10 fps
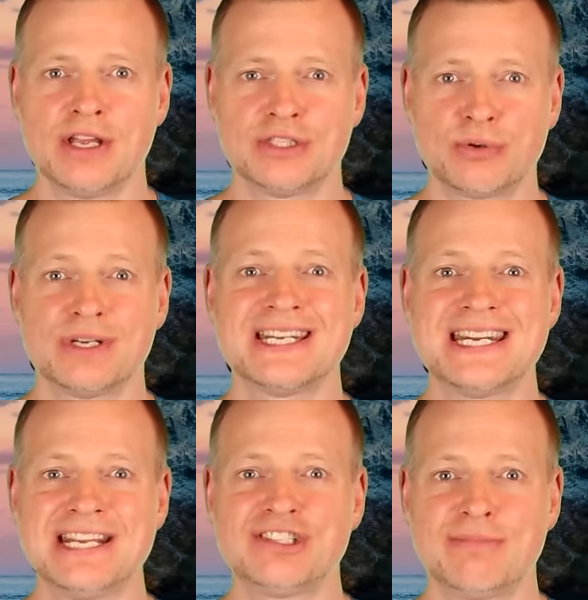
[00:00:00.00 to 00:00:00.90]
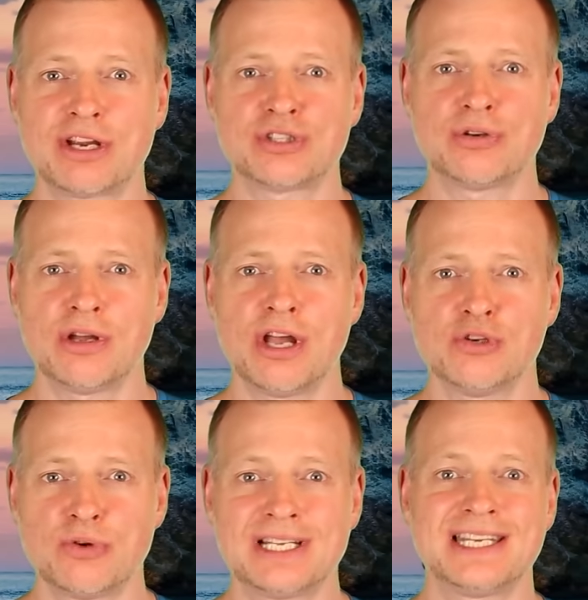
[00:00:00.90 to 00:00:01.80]
so you need to make sure
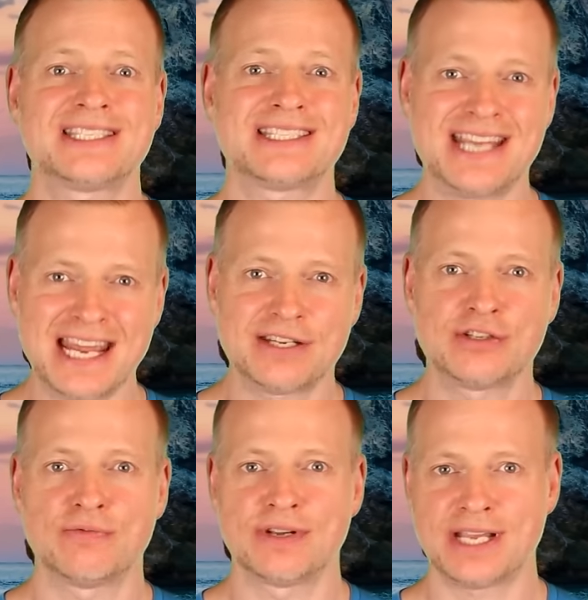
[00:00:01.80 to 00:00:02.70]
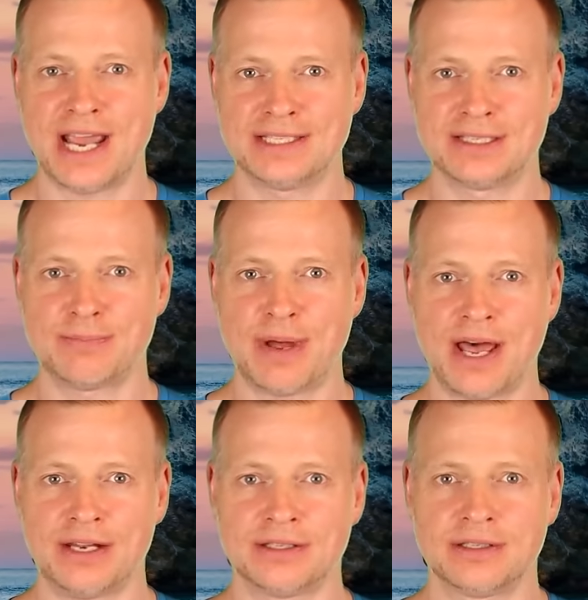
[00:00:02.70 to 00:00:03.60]
you at least get to the cases
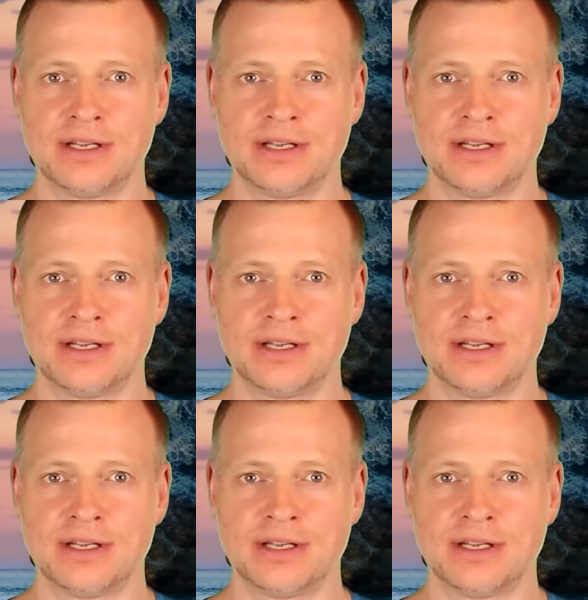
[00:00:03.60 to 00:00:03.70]
part.